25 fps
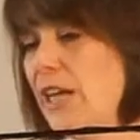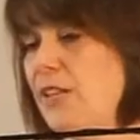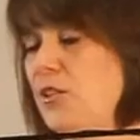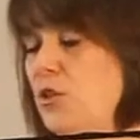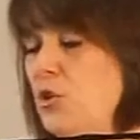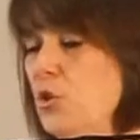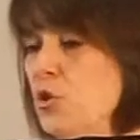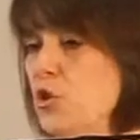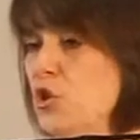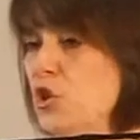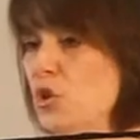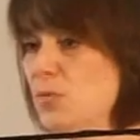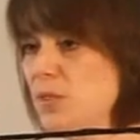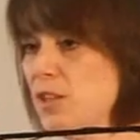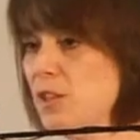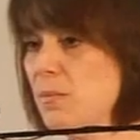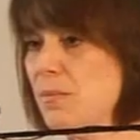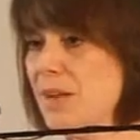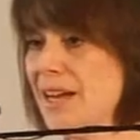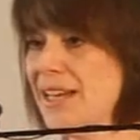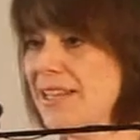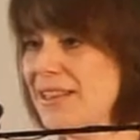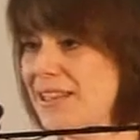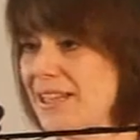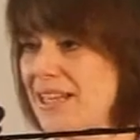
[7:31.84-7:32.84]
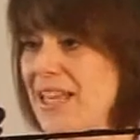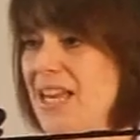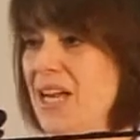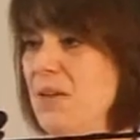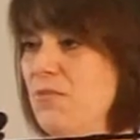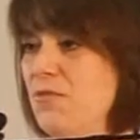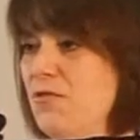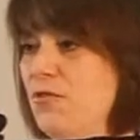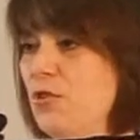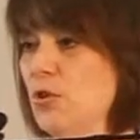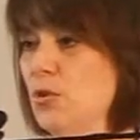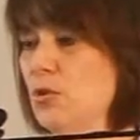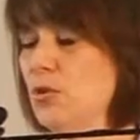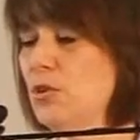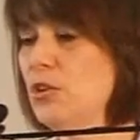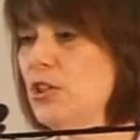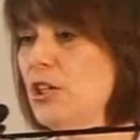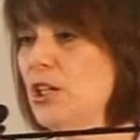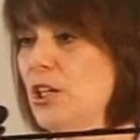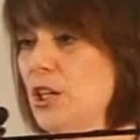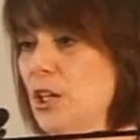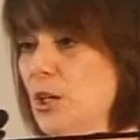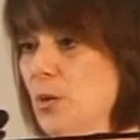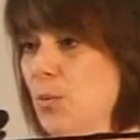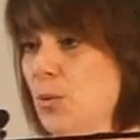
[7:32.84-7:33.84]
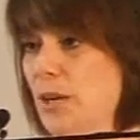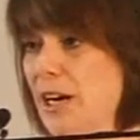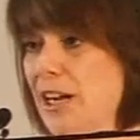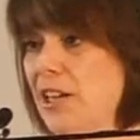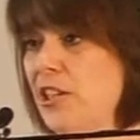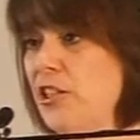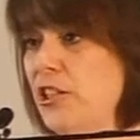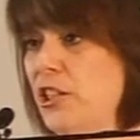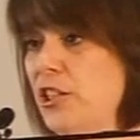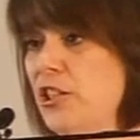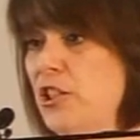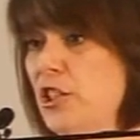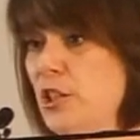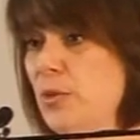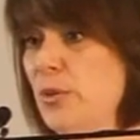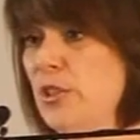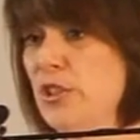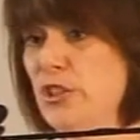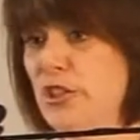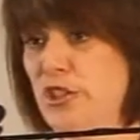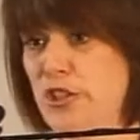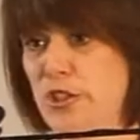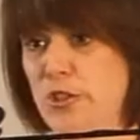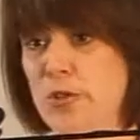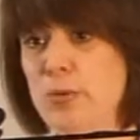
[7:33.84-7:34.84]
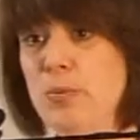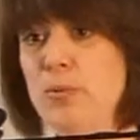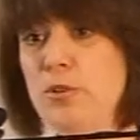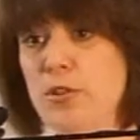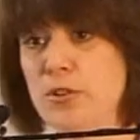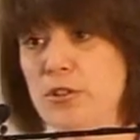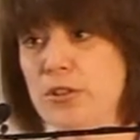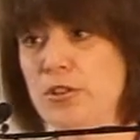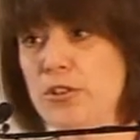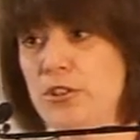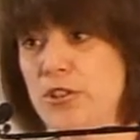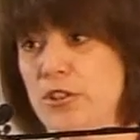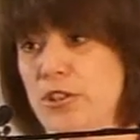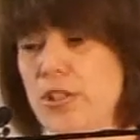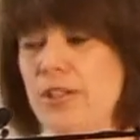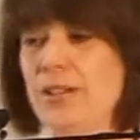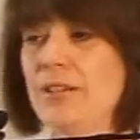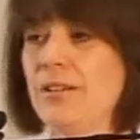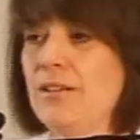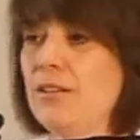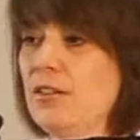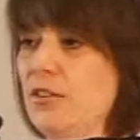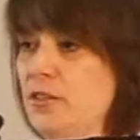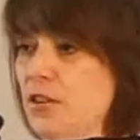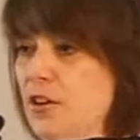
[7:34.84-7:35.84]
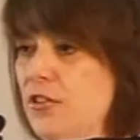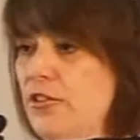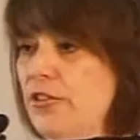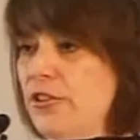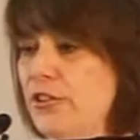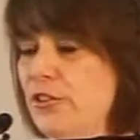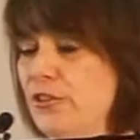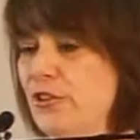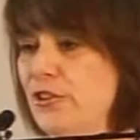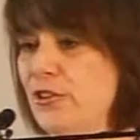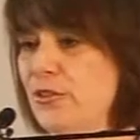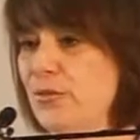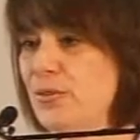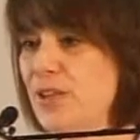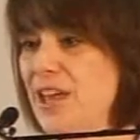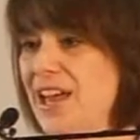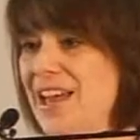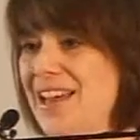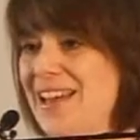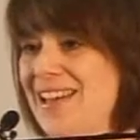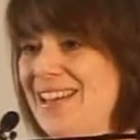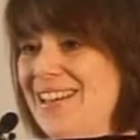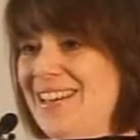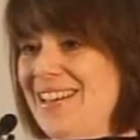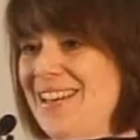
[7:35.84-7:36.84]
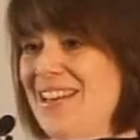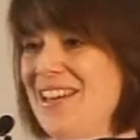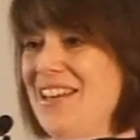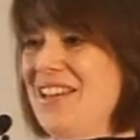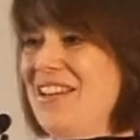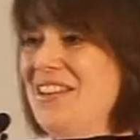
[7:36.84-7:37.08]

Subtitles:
And so some of the Mind the Gap folk were actually doing too much, nothing new there.